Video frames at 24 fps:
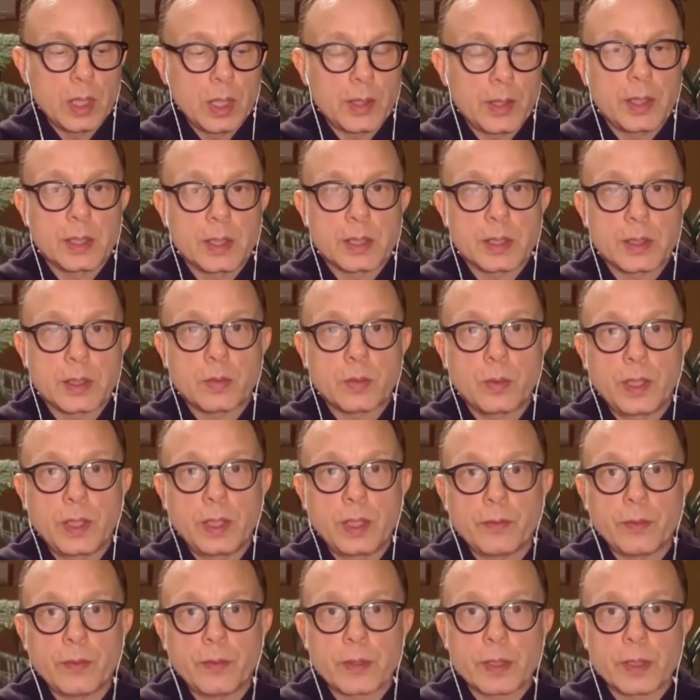this
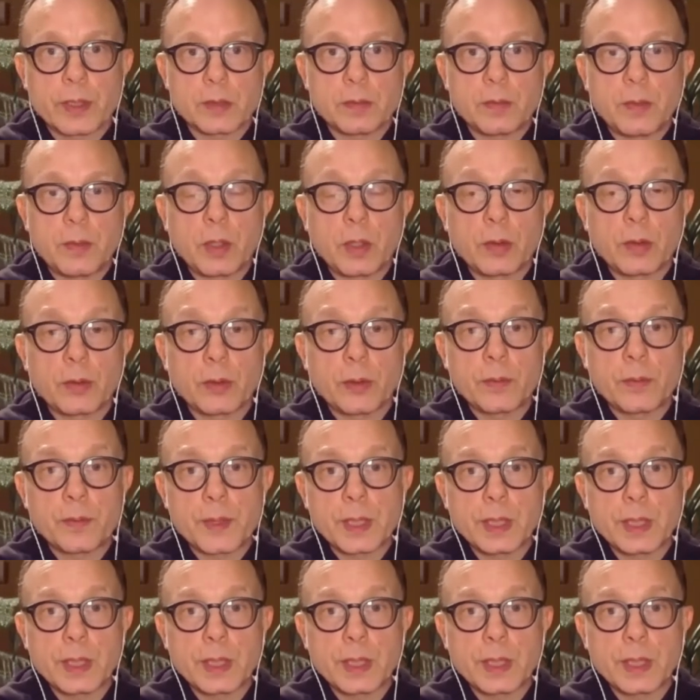week for the small groups,